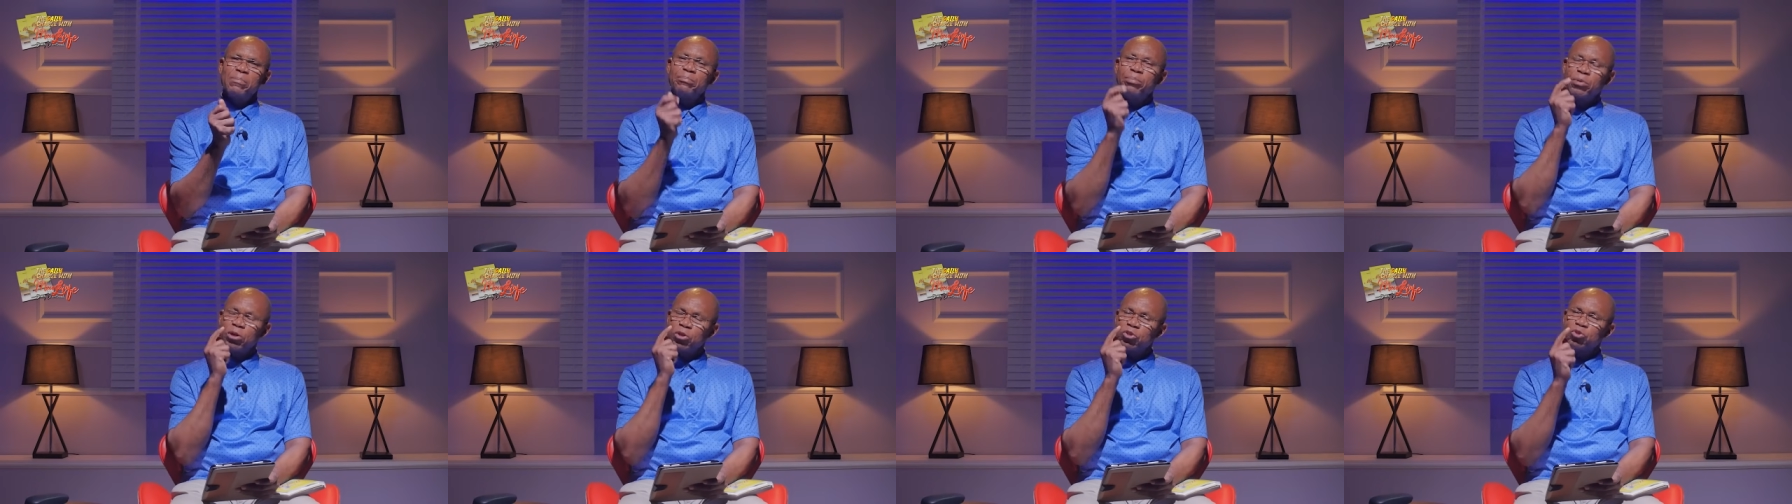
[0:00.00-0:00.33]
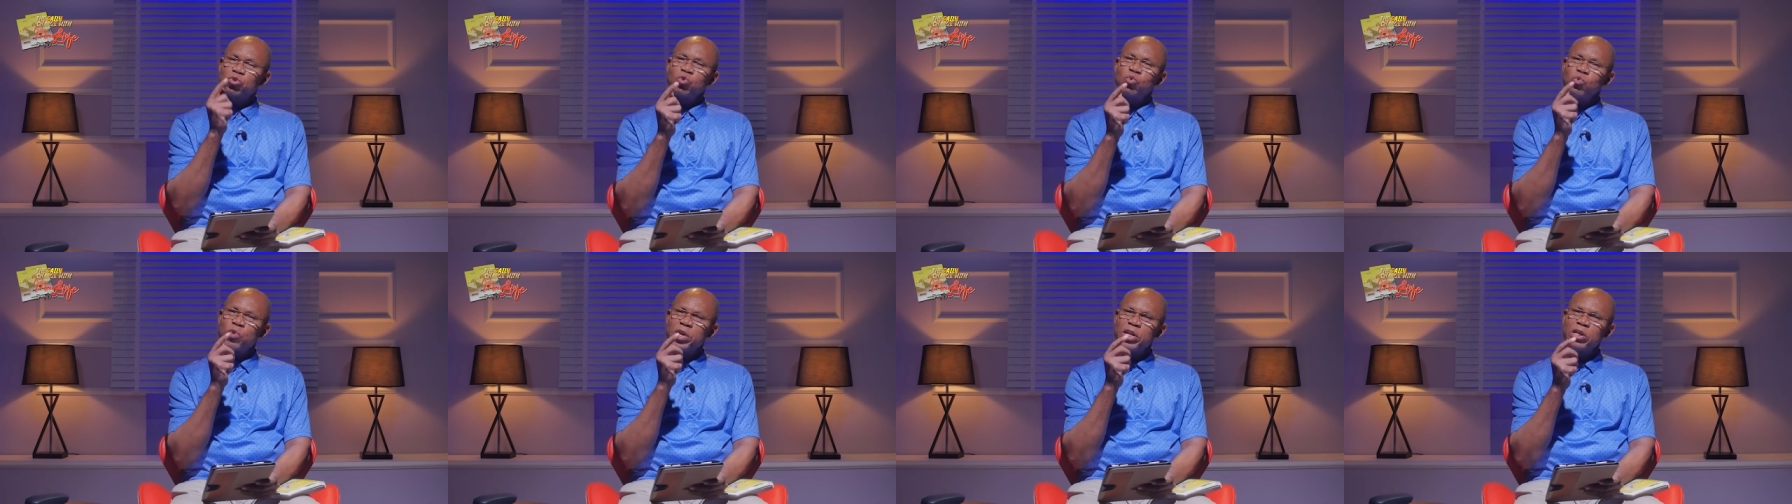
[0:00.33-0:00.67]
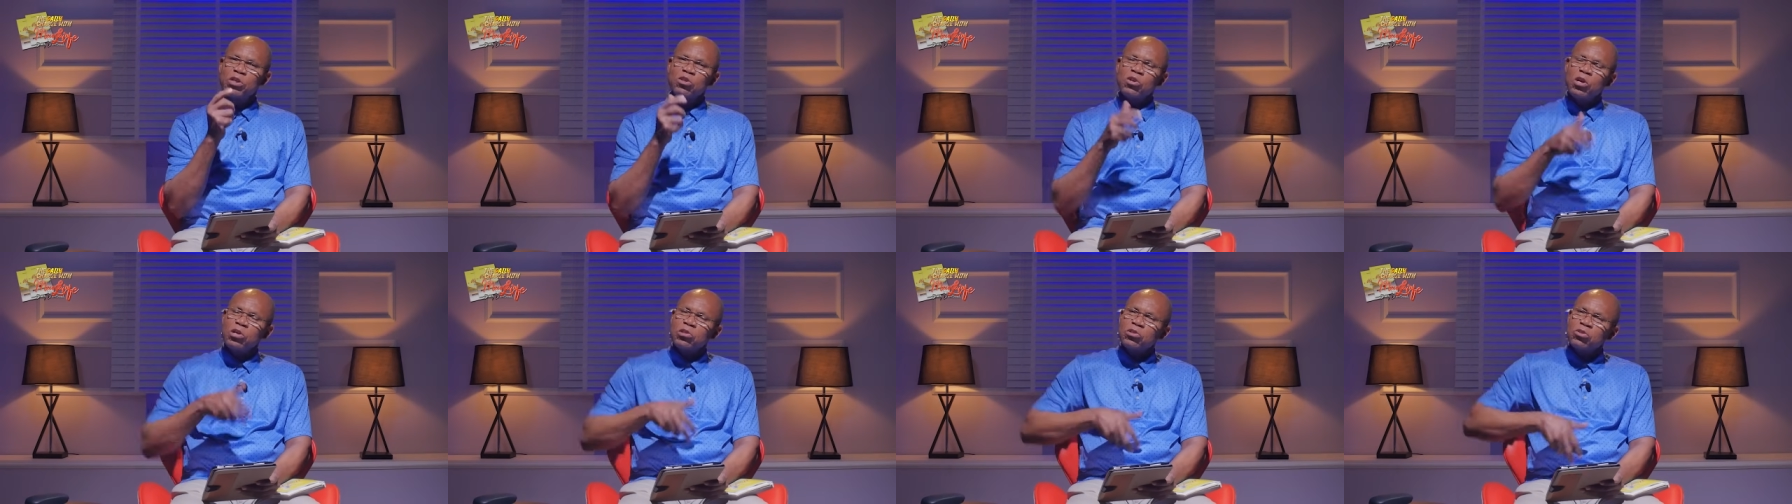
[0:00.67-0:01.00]
but will
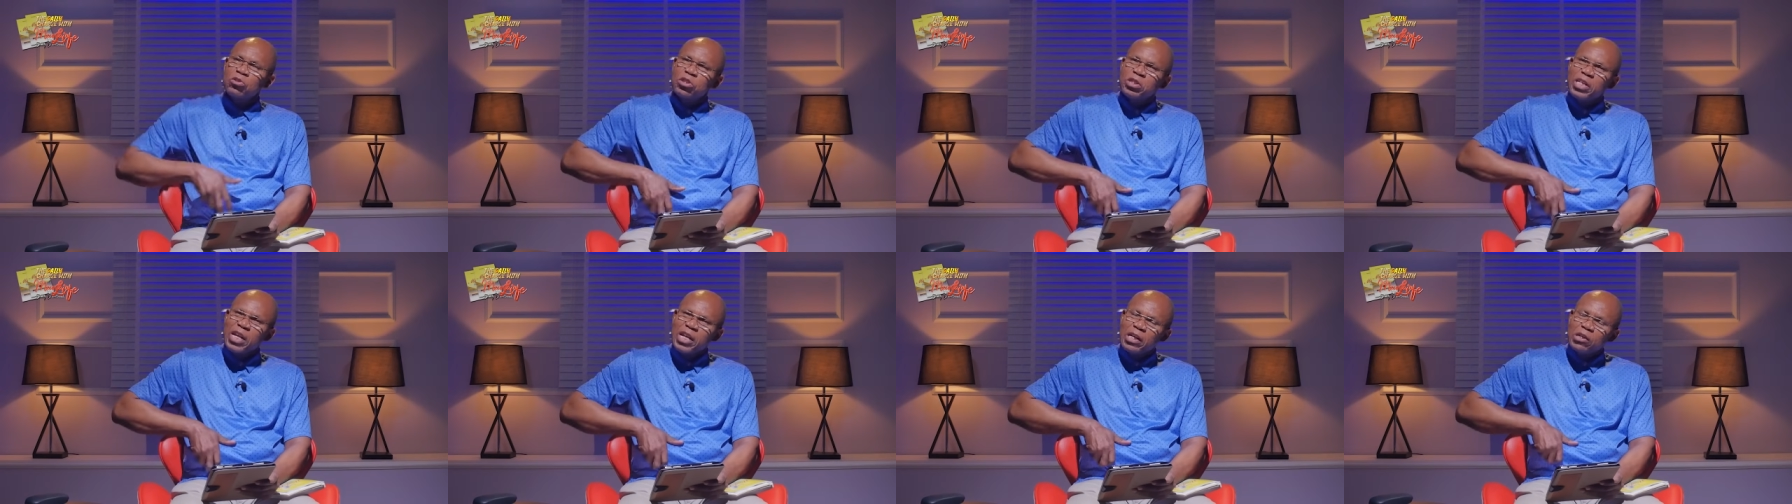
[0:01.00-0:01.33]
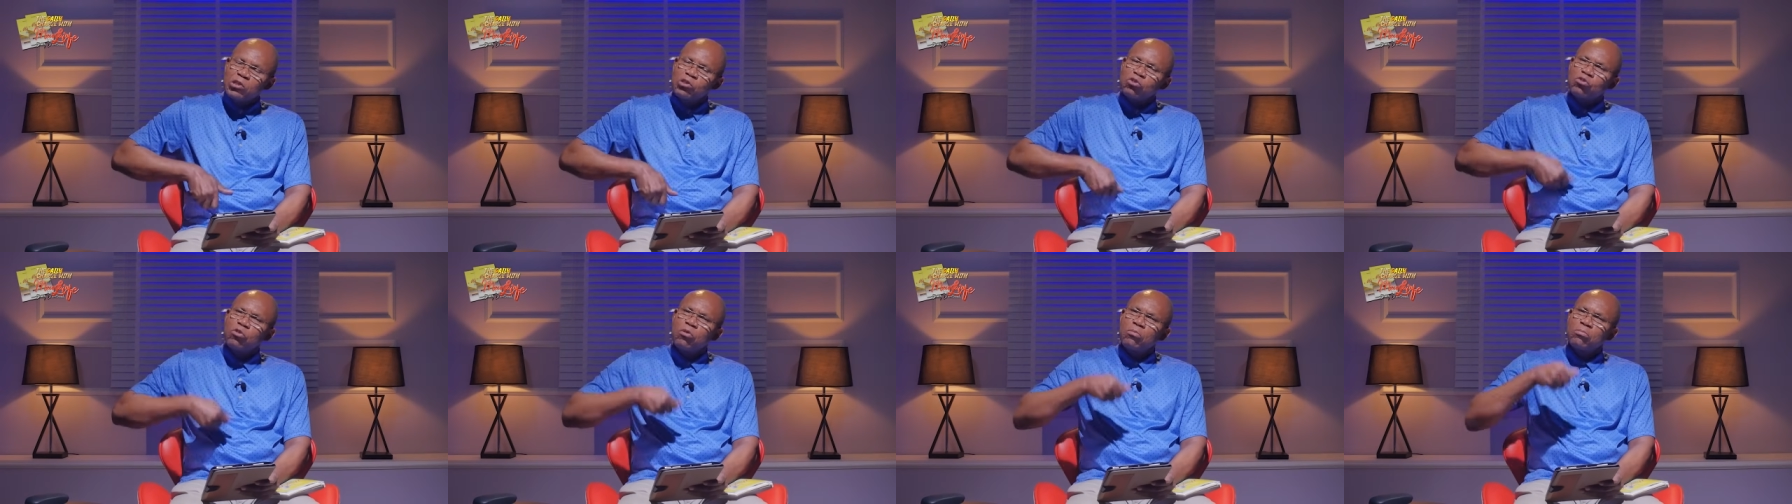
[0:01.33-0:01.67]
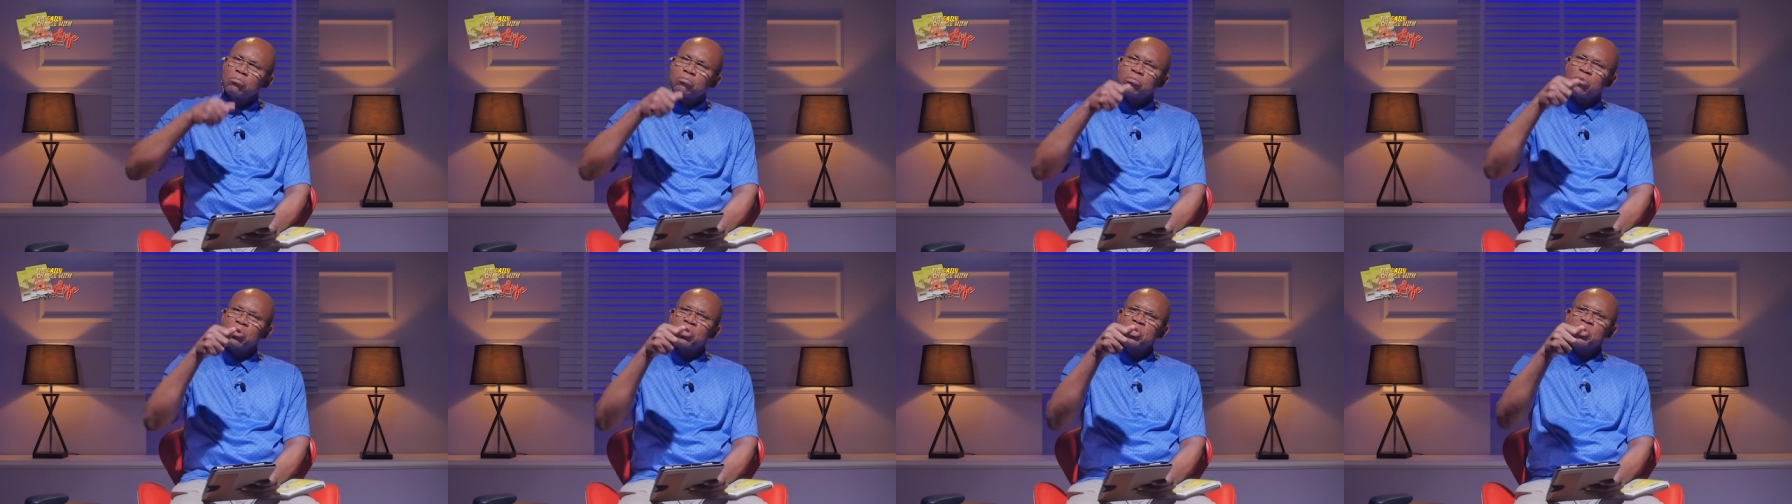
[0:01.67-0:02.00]
not take some
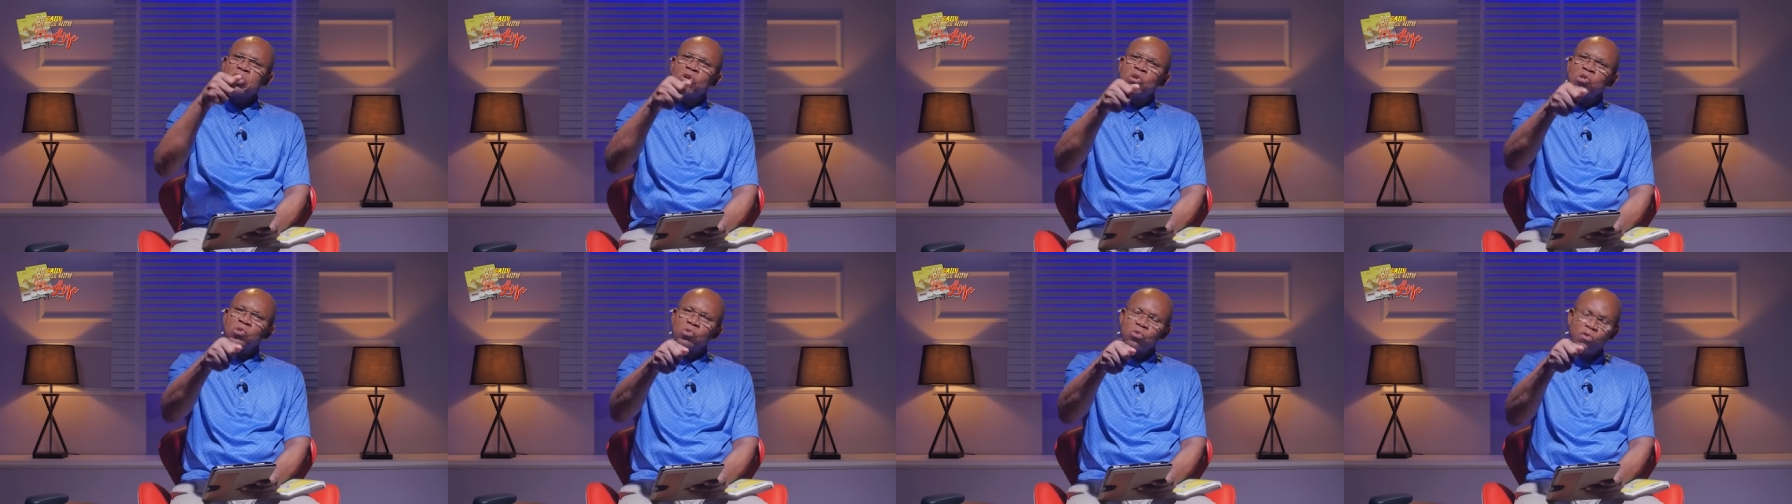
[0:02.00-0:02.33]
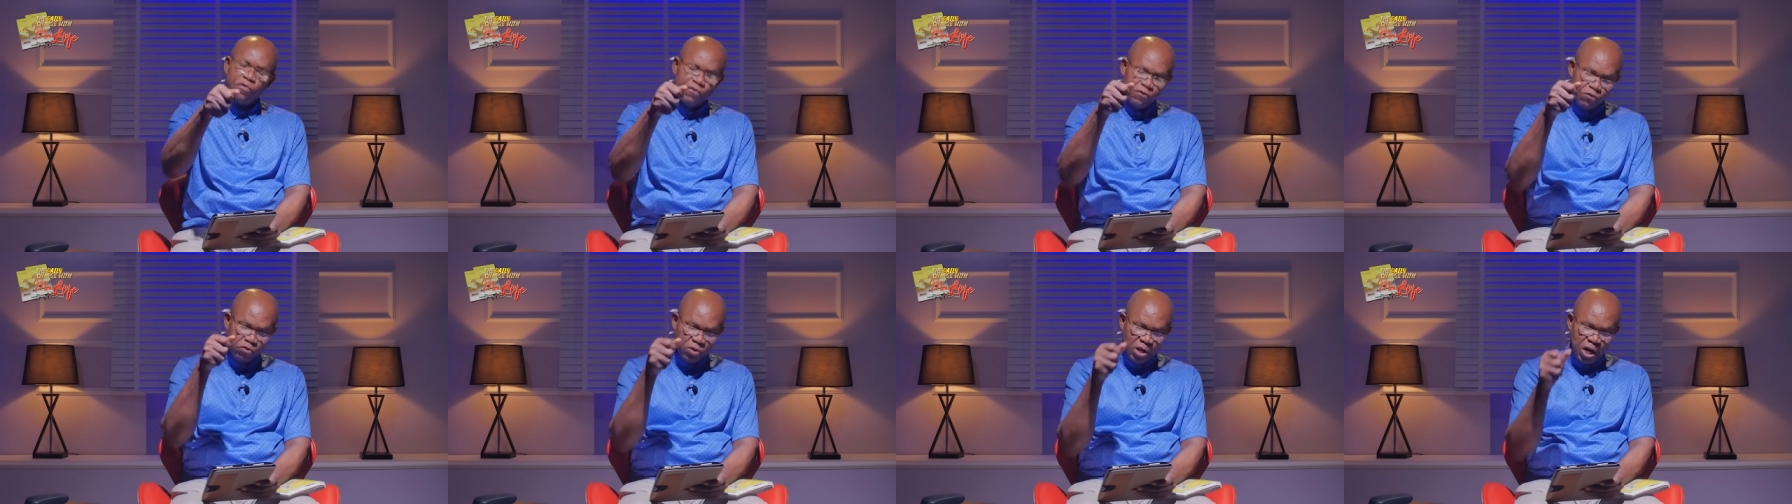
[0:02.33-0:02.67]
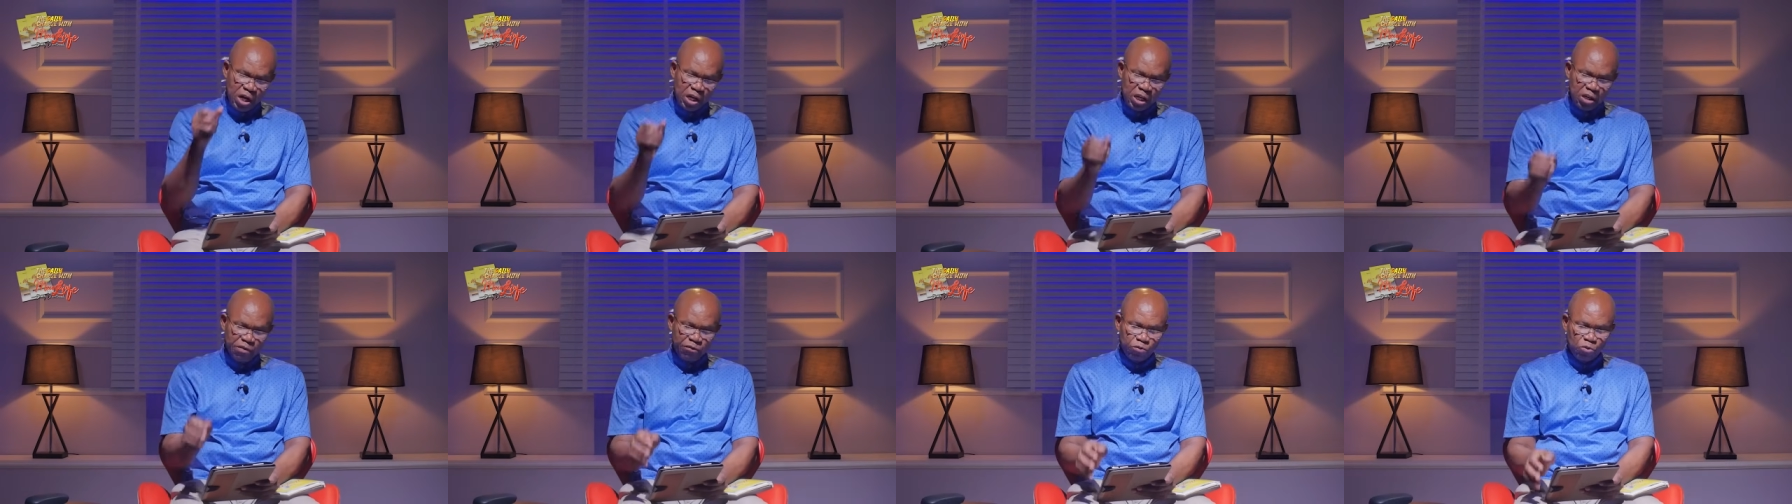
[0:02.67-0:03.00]
money or some food
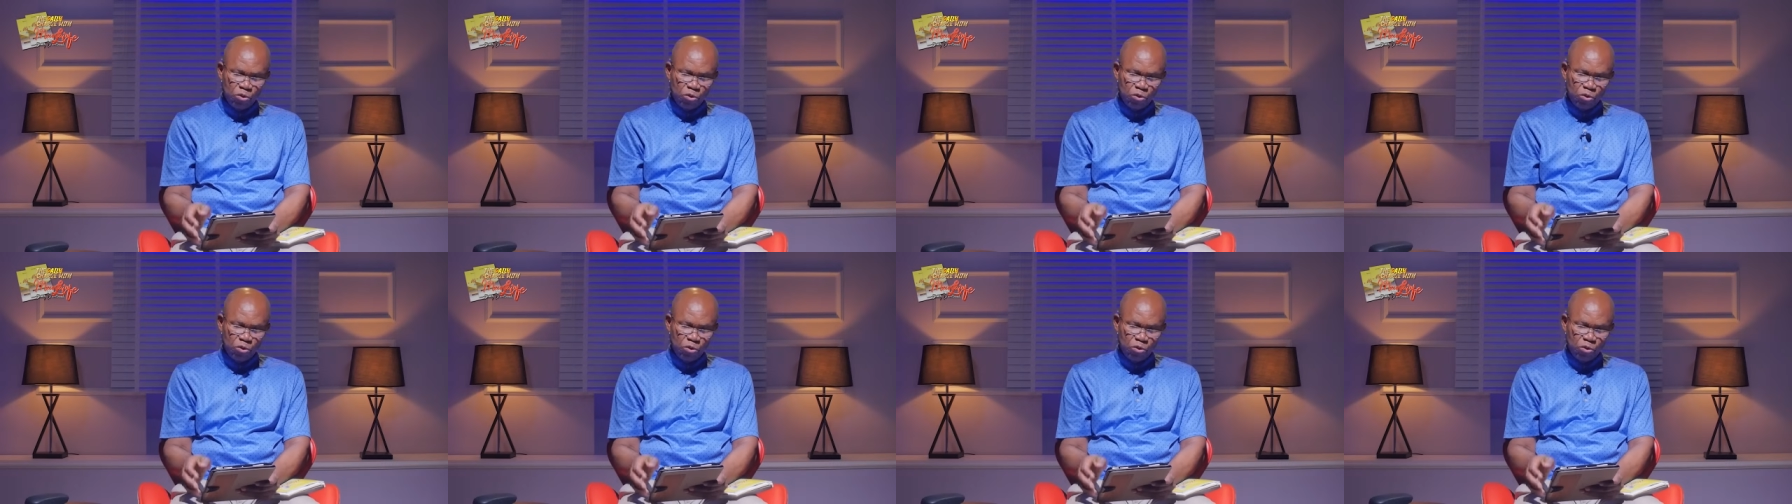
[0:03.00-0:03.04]
and give